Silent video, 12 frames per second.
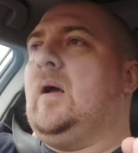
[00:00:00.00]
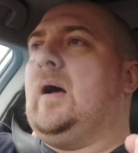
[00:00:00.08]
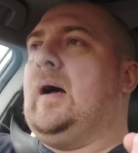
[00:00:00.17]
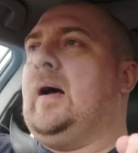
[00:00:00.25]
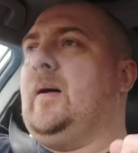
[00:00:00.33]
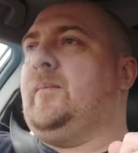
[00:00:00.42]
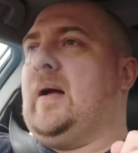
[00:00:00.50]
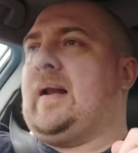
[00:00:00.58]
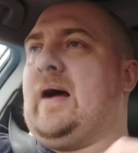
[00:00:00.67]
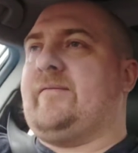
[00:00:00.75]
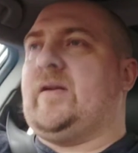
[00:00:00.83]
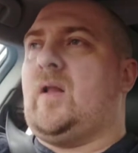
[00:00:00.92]
and
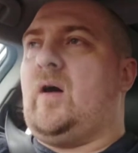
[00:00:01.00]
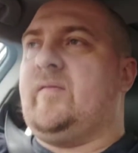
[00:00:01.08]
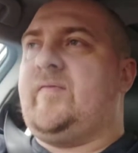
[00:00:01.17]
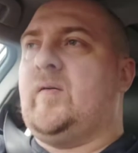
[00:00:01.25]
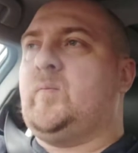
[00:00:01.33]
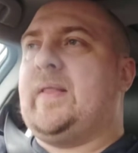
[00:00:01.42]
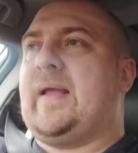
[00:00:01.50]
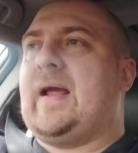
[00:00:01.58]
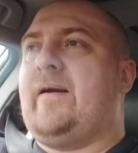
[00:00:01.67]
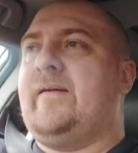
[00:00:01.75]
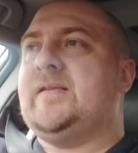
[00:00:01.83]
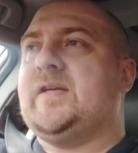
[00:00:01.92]
having a lot of fun with the
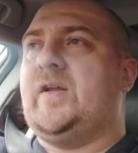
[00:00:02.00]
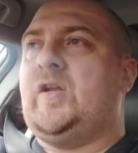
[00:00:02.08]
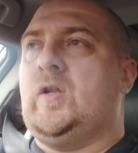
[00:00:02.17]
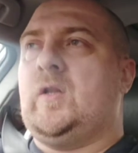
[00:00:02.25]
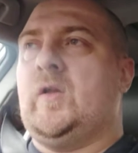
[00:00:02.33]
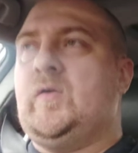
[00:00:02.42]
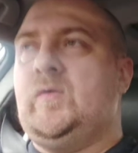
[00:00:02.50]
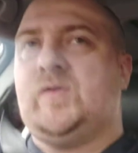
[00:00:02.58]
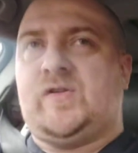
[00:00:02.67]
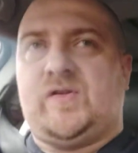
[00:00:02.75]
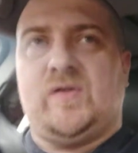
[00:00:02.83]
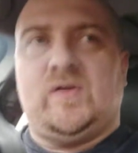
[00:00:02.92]
character, you
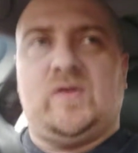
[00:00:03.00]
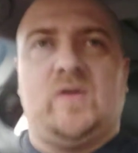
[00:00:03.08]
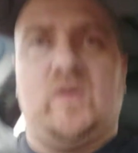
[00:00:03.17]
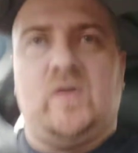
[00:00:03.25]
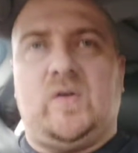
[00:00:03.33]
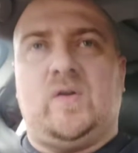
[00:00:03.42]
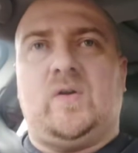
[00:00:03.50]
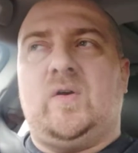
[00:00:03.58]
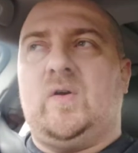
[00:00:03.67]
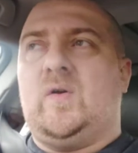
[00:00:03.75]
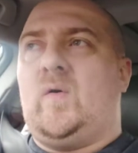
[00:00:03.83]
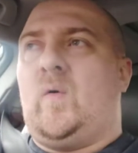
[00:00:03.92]
lose
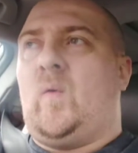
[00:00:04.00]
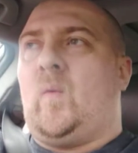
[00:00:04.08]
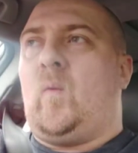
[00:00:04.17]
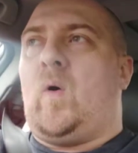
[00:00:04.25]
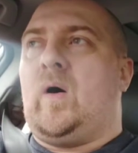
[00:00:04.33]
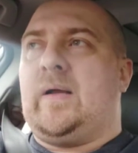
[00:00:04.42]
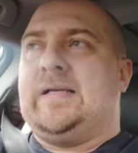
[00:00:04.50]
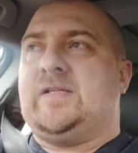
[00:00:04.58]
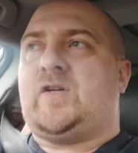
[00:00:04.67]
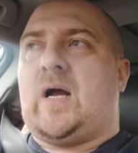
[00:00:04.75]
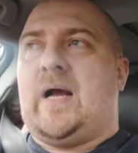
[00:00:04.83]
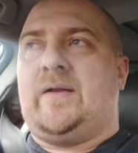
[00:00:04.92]
what he's
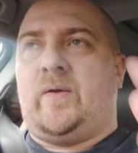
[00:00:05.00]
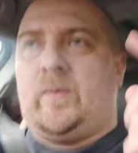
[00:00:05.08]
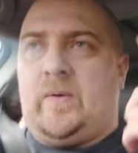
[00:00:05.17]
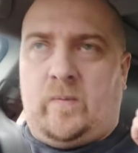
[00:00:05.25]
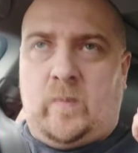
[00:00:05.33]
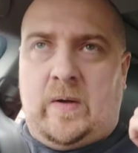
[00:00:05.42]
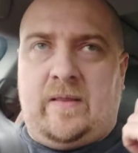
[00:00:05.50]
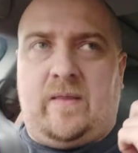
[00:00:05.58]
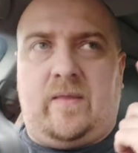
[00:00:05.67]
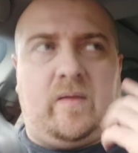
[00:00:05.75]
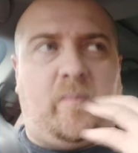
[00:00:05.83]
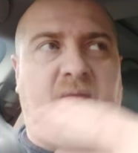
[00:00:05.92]
trying to do
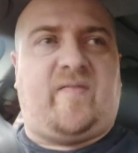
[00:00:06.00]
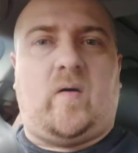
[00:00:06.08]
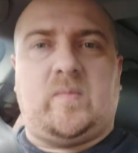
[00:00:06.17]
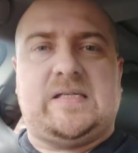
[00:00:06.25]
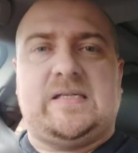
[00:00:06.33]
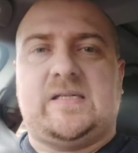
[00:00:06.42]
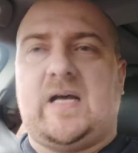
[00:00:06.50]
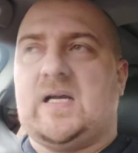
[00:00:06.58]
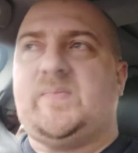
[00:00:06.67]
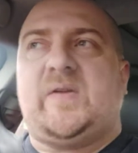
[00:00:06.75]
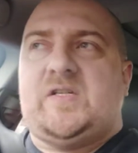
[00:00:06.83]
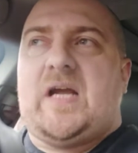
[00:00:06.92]
with the performance in his
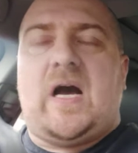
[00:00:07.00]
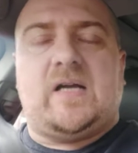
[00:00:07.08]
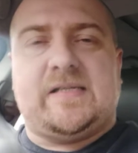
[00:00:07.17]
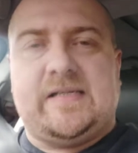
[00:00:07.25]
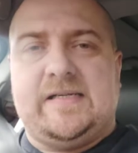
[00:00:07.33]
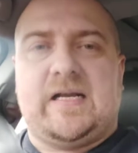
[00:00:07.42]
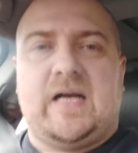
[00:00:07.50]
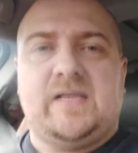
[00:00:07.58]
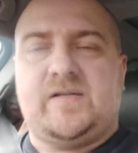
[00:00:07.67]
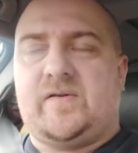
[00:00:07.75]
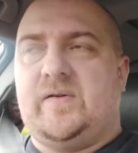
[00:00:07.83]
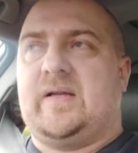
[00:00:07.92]
eyes because you can't see his
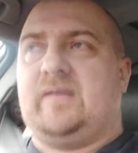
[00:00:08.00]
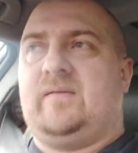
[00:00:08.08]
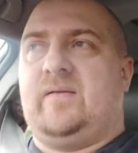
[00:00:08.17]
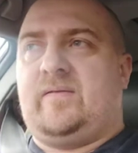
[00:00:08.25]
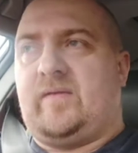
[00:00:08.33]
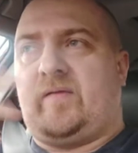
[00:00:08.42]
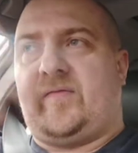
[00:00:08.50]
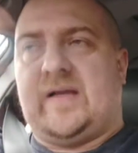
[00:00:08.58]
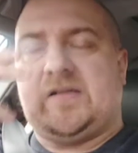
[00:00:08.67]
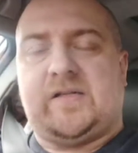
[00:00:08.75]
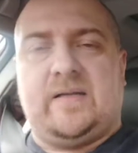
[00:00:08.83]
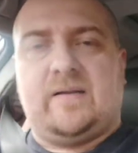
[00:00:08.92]
eyes through the
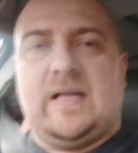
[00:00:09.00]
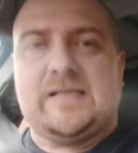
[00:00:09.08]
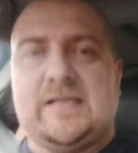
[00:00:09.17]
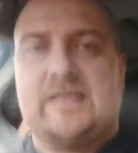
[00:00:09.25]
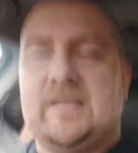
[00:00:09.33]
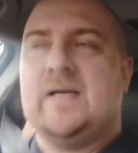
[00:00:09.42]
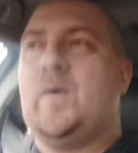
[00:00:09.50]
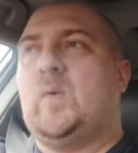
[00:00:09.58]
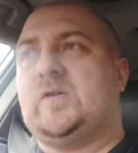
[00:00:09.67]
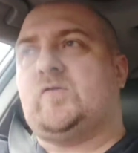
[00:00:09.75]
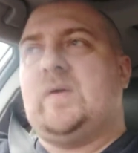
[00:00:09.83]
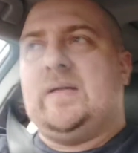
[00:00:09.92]
reflection in the glasses,
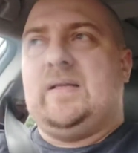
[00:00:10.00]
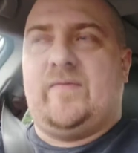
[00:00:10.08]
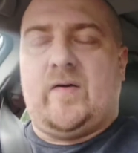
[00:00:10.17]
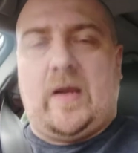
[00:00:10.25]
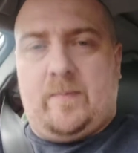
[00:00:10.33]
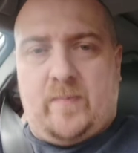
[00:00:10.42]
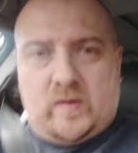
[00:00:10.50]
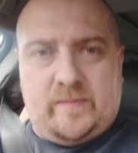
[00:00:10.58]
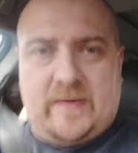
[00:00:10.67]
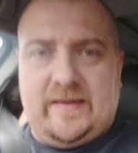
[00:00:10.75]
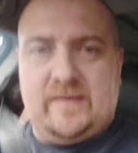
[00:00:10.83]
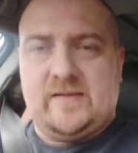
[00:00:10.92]
which really fucking bugged
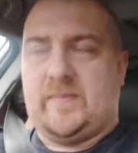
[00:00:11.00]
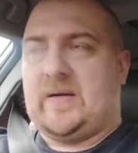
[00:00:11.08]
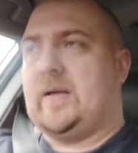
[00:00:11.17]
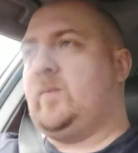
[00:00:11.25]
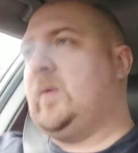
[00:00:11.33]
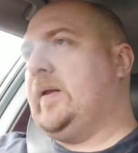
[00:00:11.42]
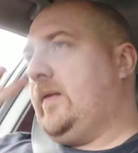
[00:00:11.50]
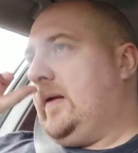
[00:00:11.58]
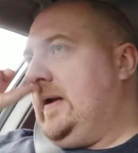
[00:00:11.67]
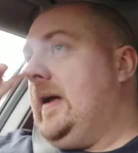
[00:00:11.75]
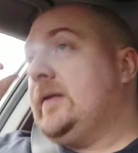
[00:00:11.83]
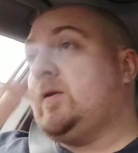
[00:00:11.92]
me to begin with.
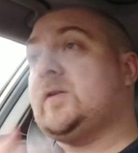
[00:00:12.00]
It